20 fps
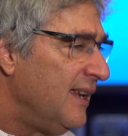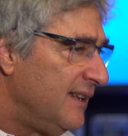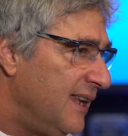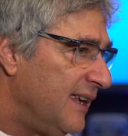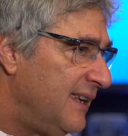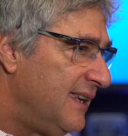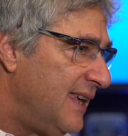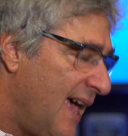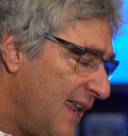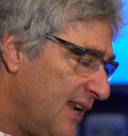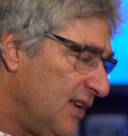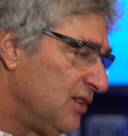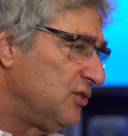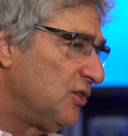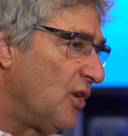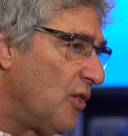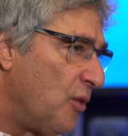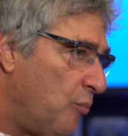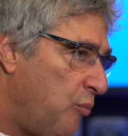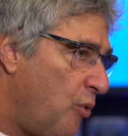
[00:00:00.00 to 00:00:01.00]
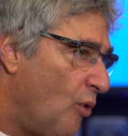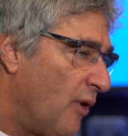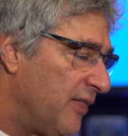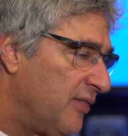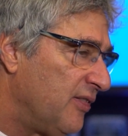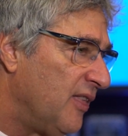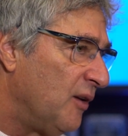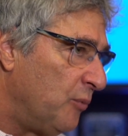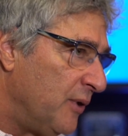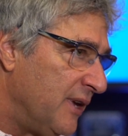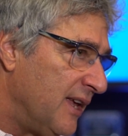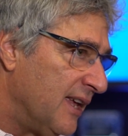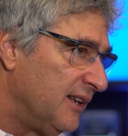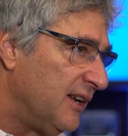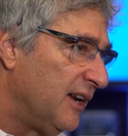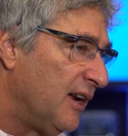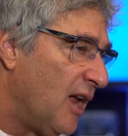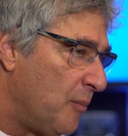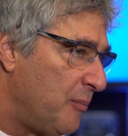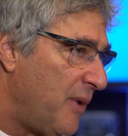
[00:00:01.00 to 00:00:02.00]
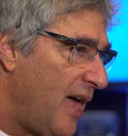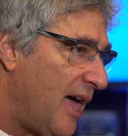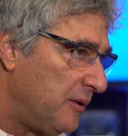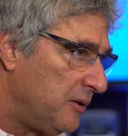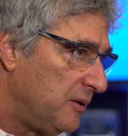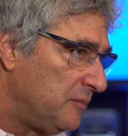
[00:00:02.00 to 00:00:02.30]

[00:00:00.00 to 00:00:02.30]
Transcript: to get us to the point that we ended up at.